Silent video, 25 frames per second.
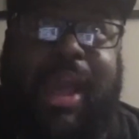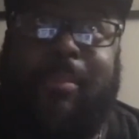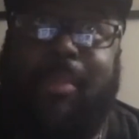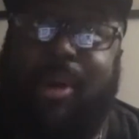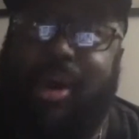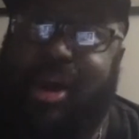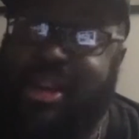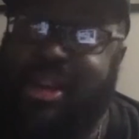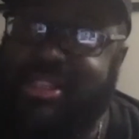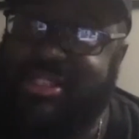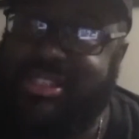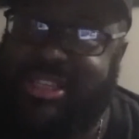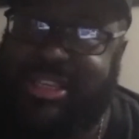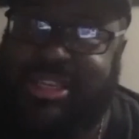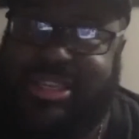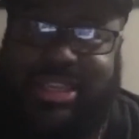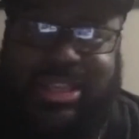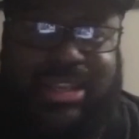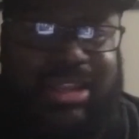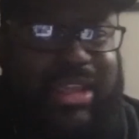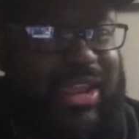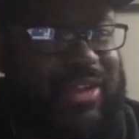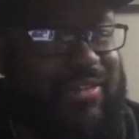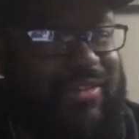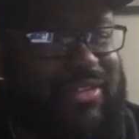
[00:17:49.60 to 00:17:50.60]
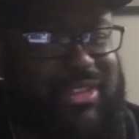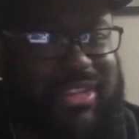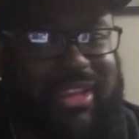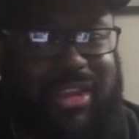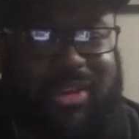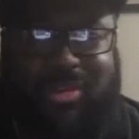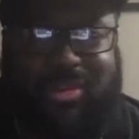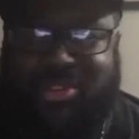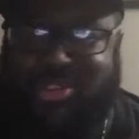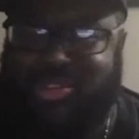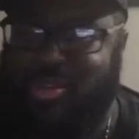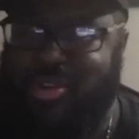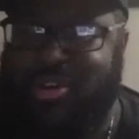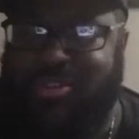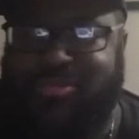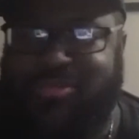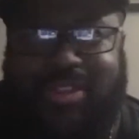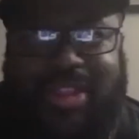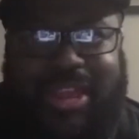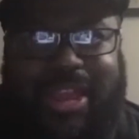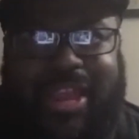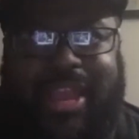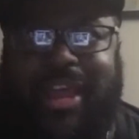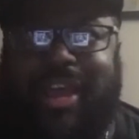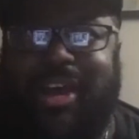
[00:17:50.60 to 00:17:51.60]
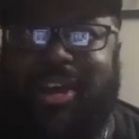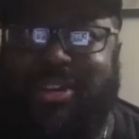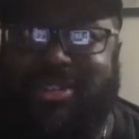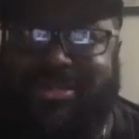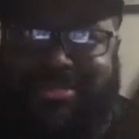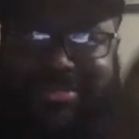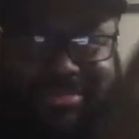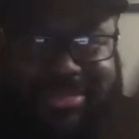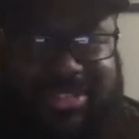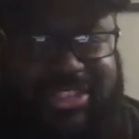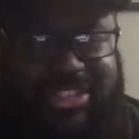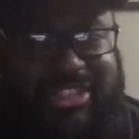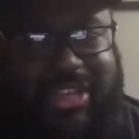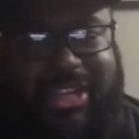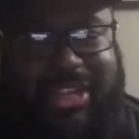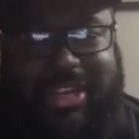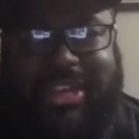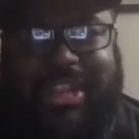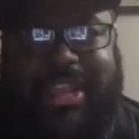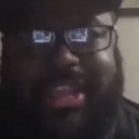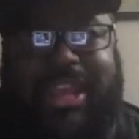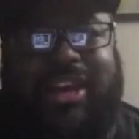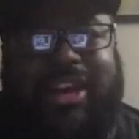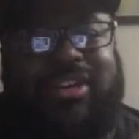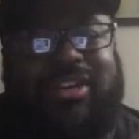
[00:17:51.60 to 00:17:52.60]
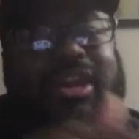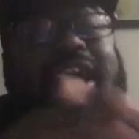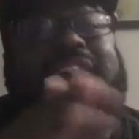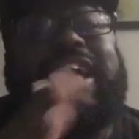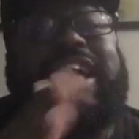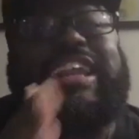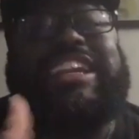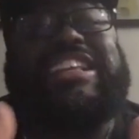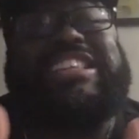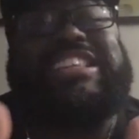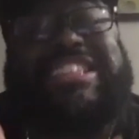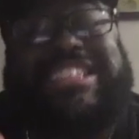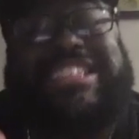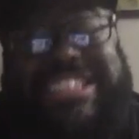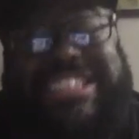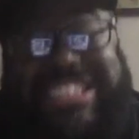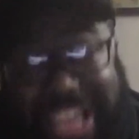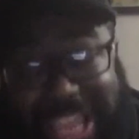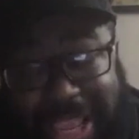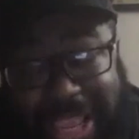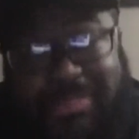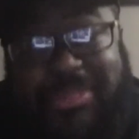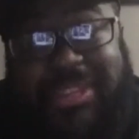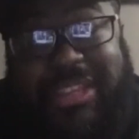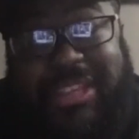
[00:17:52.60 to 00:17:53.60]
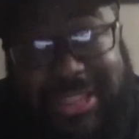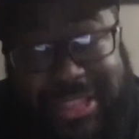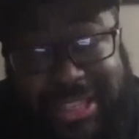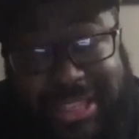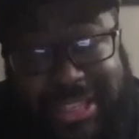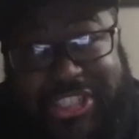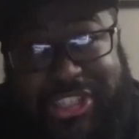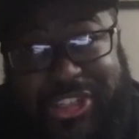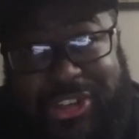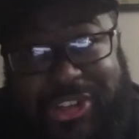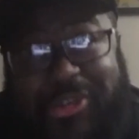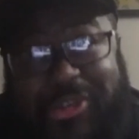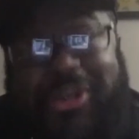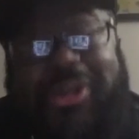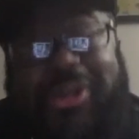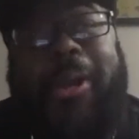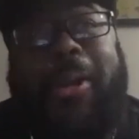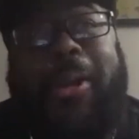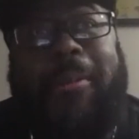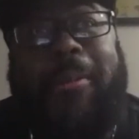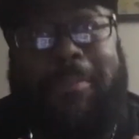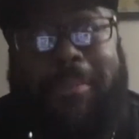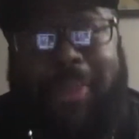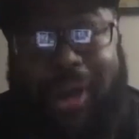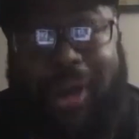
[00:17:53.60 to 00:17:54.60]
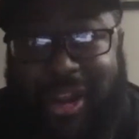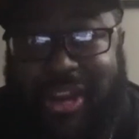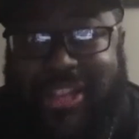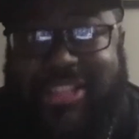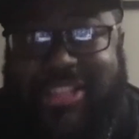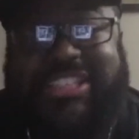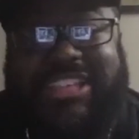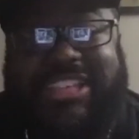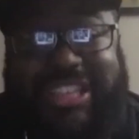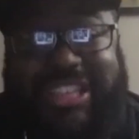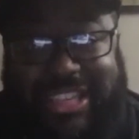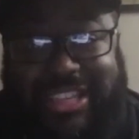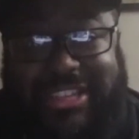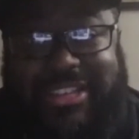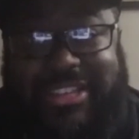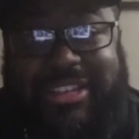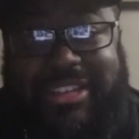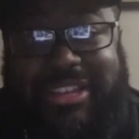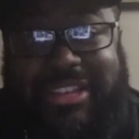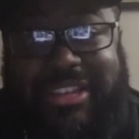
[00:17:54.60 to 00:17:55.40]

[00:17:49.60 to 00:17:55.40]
I bought a ticket, everything was going to fly out, shut it down. Did the same thing this year, bought a ticket,